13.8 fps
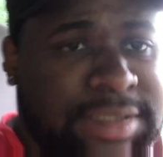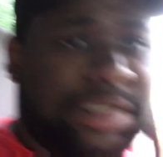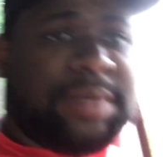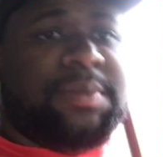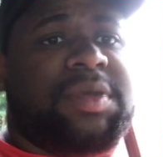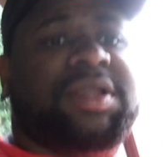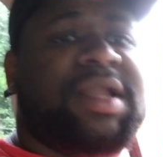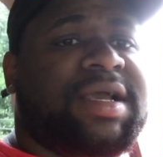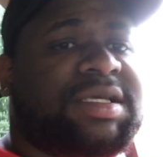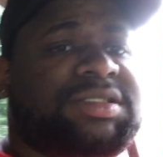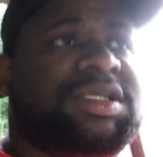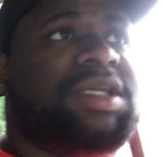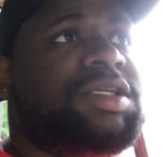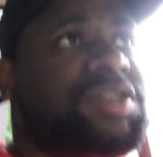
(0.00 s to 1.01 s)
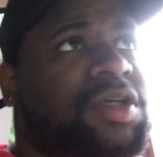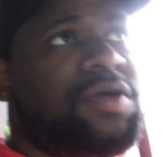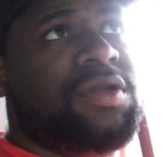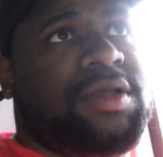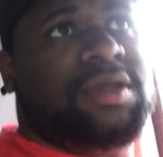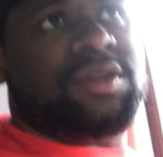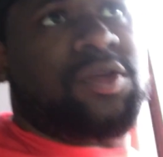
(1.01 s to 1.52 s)
got that many. Like I said, it's
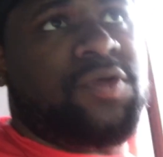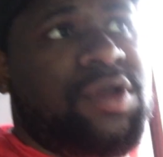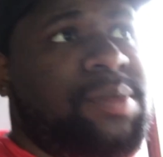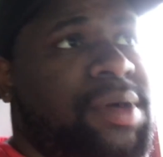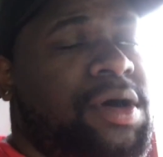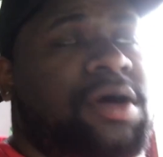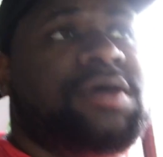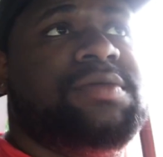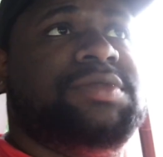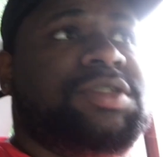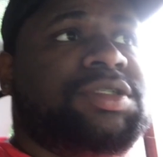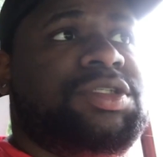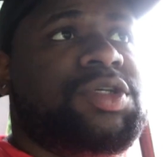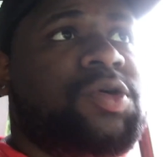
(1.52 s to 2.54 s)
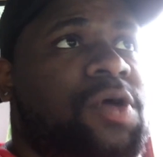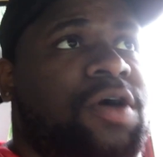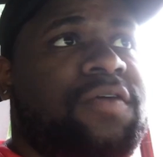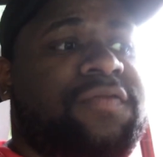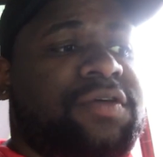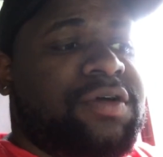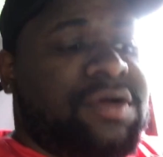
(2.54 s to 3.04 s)
only the three bulbs, the two
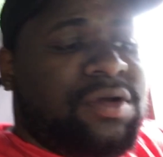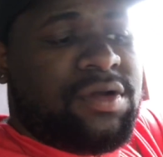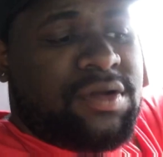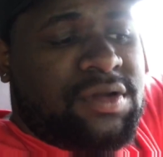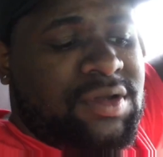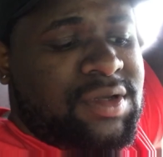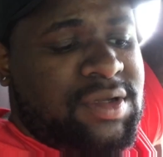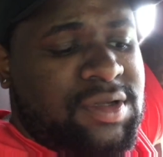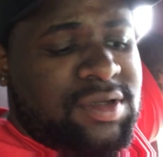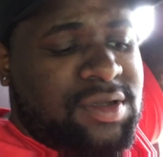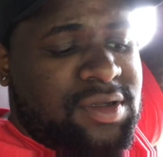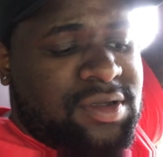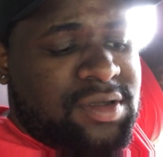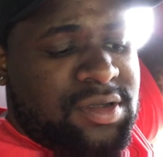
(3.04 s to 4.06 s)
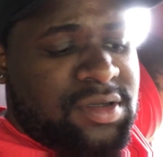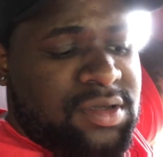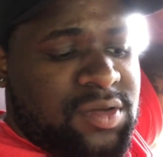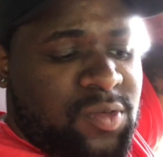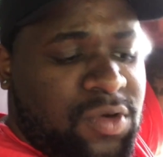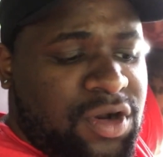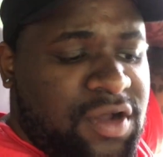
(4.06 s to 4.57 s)
over,
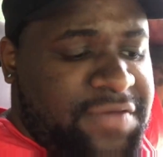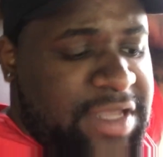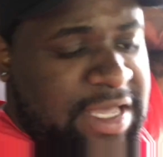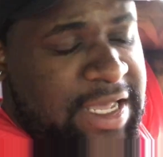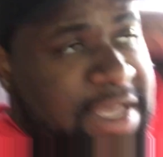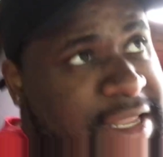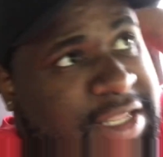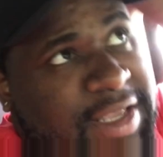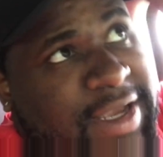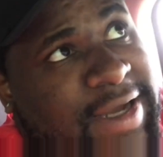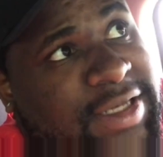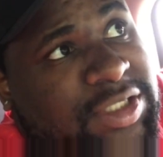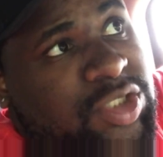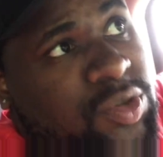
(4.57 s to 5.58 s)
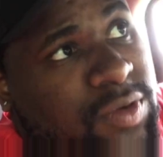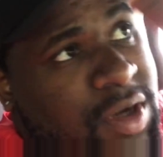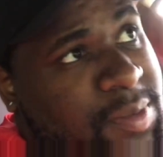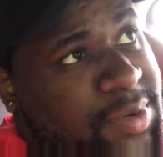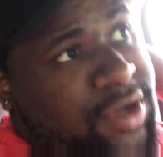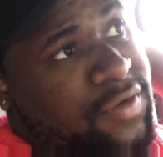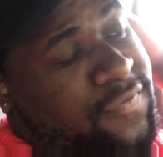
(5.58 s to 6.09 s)
one over your head, and you got the two
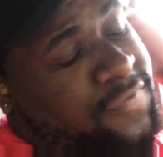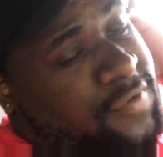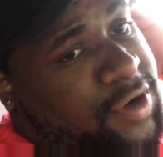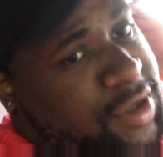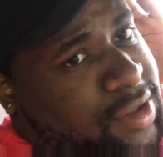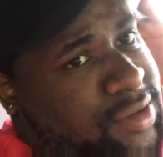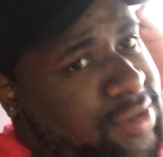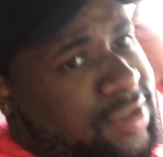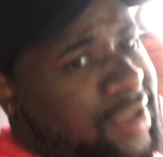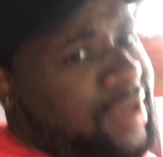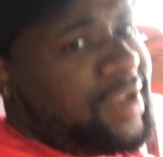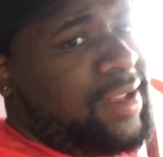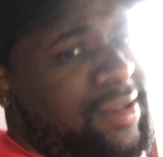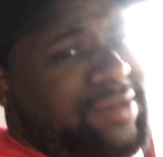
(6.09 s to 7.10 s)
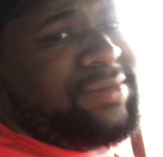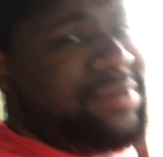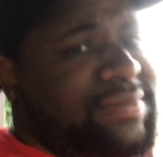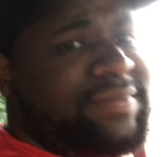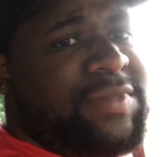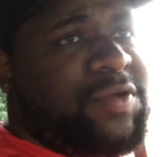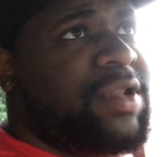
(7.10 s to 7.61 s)
up here in the front. It ain't
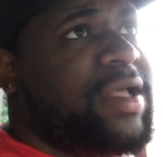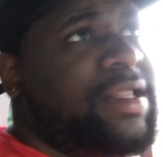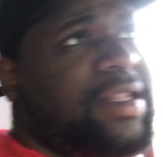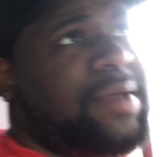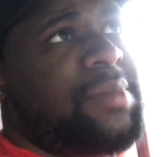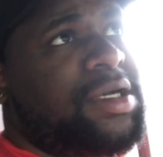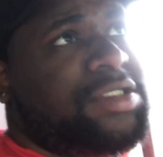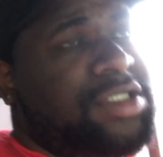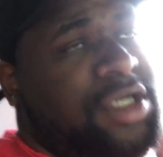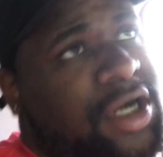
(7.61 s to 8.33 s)
it really ain't that much at